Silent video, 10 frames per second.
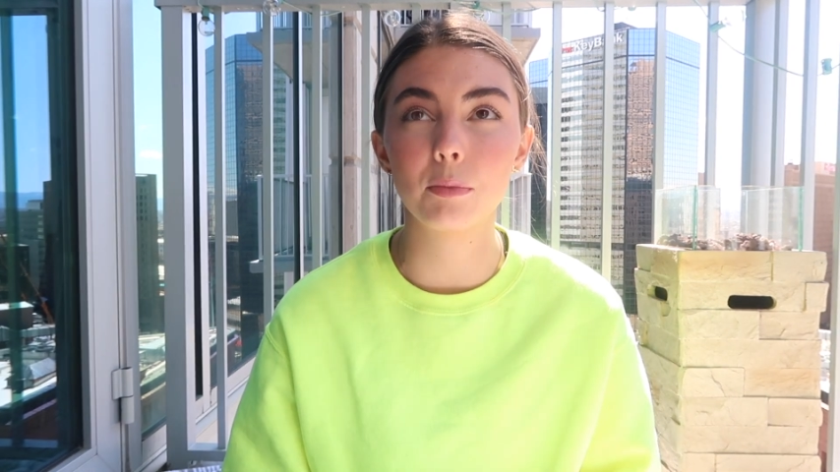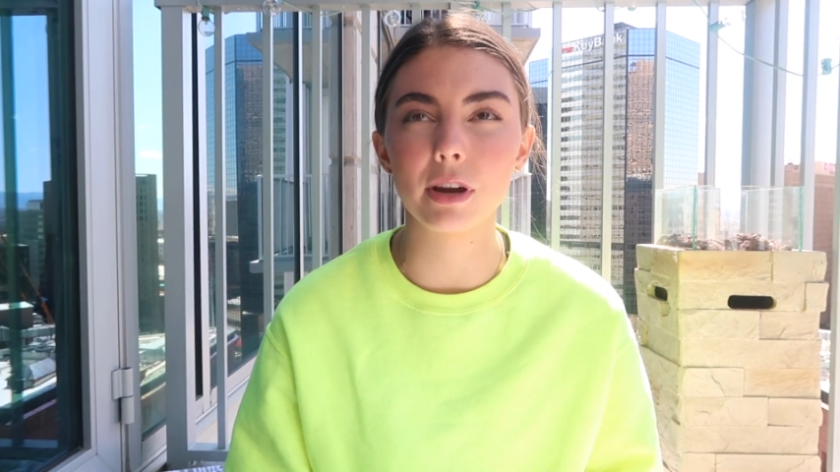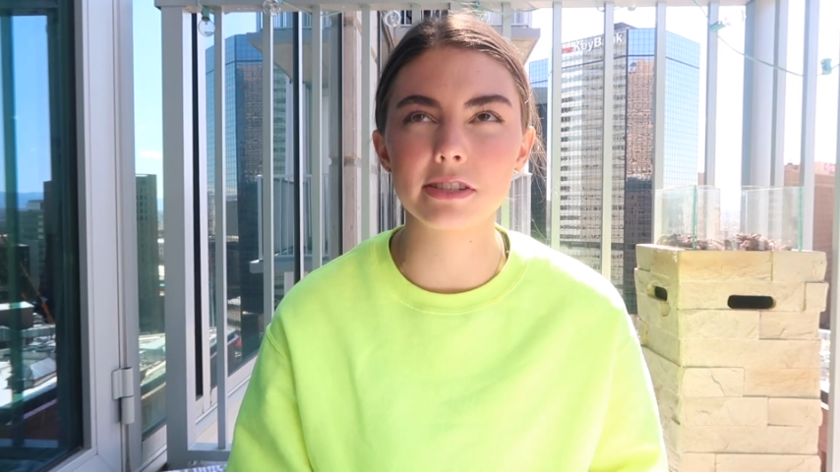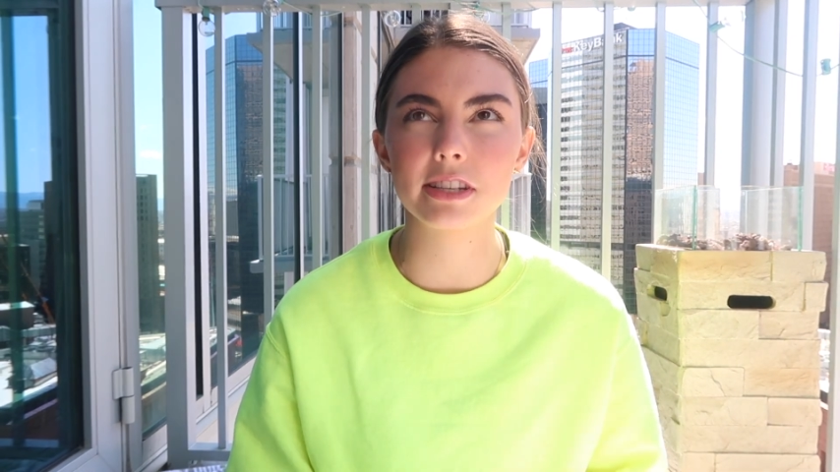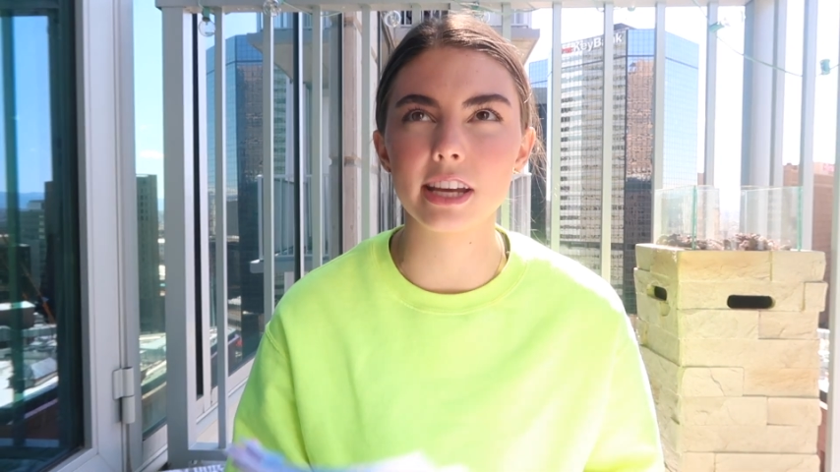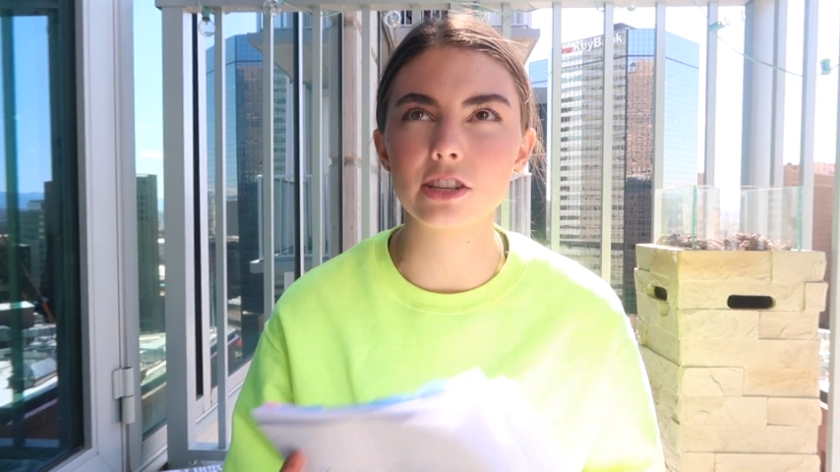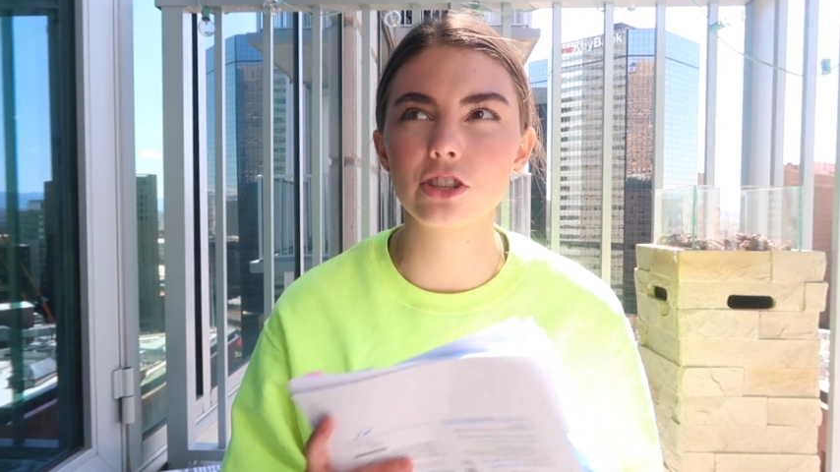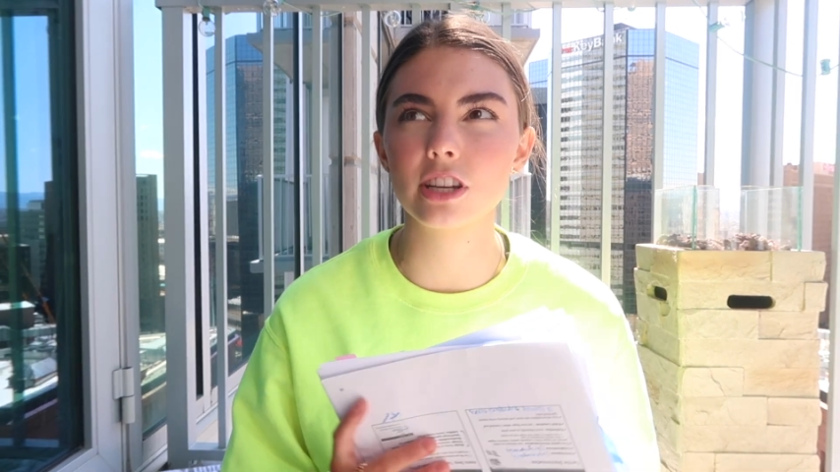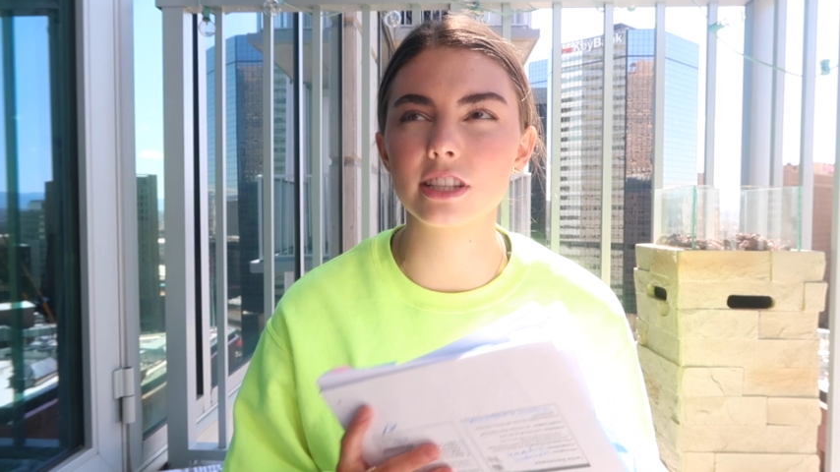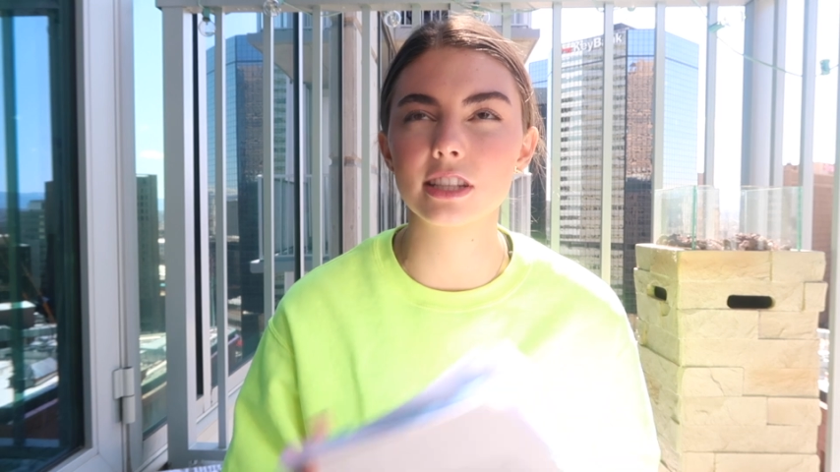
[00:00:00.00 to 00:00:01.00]

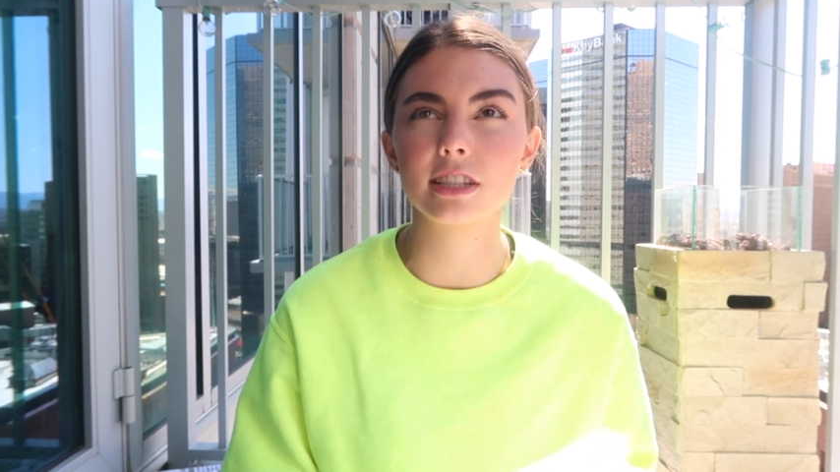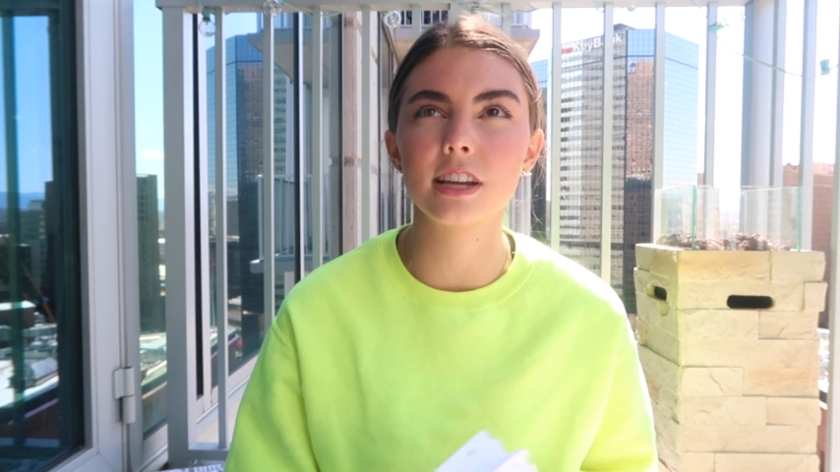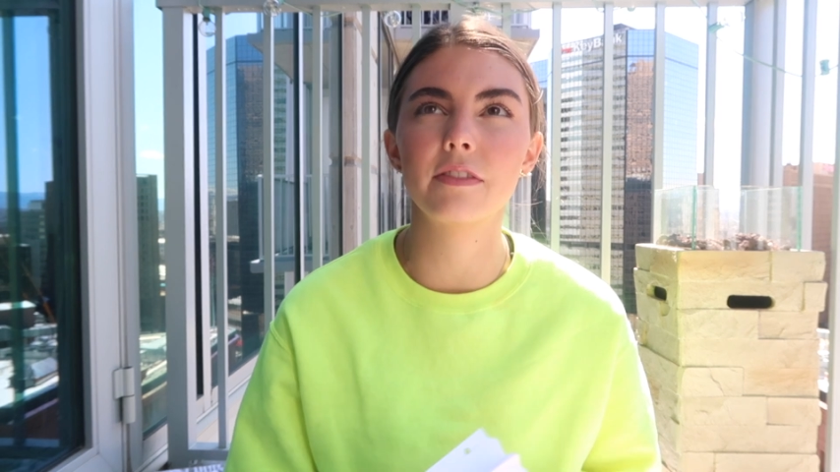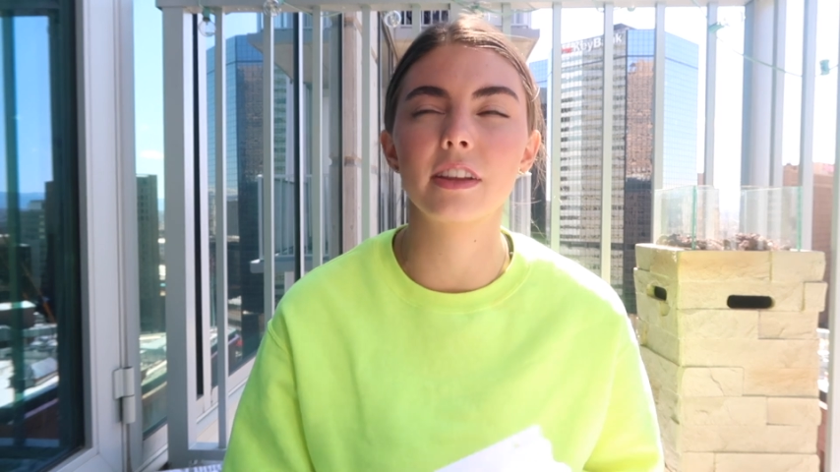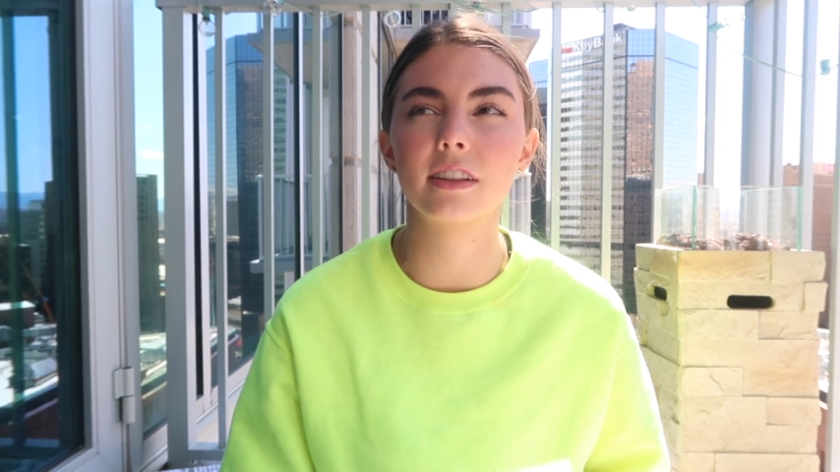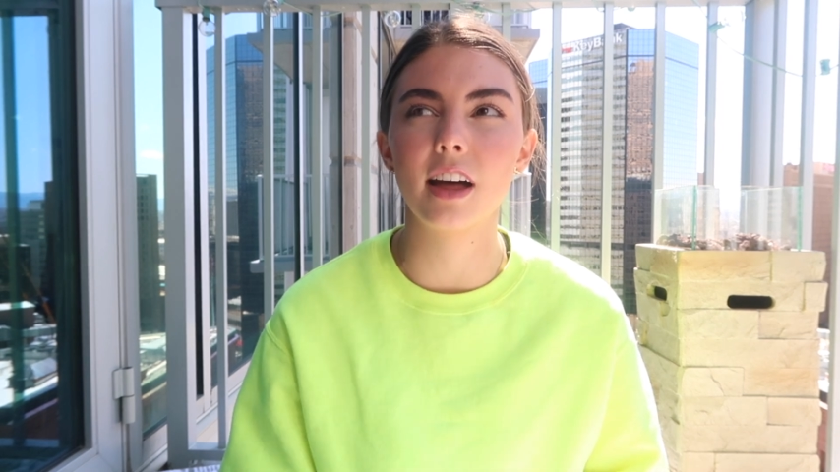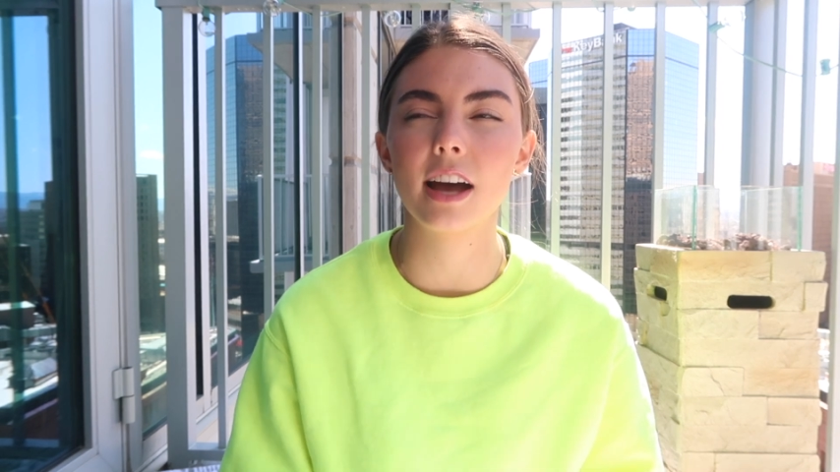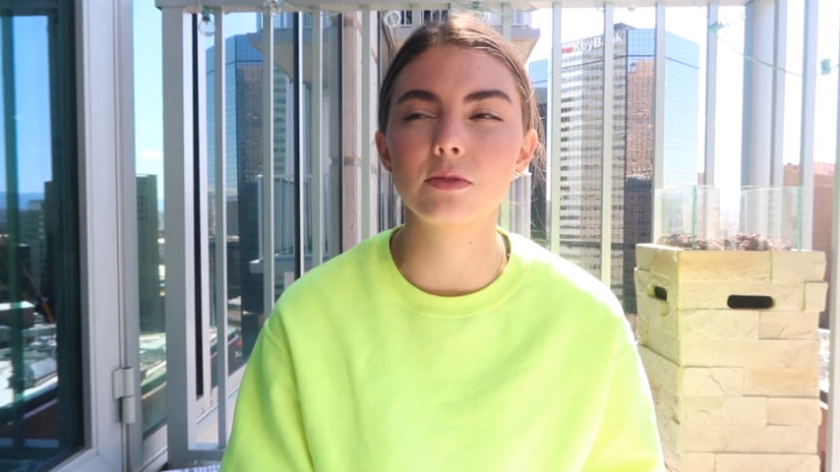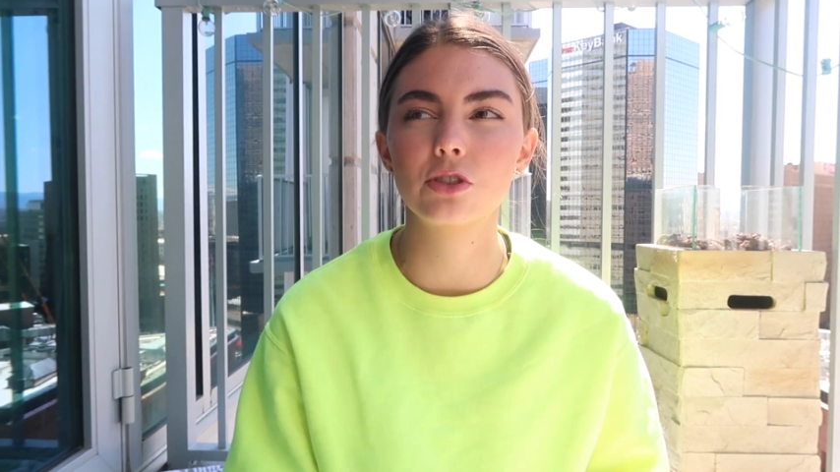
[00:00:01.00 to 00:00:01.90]
presentations and stuff in class,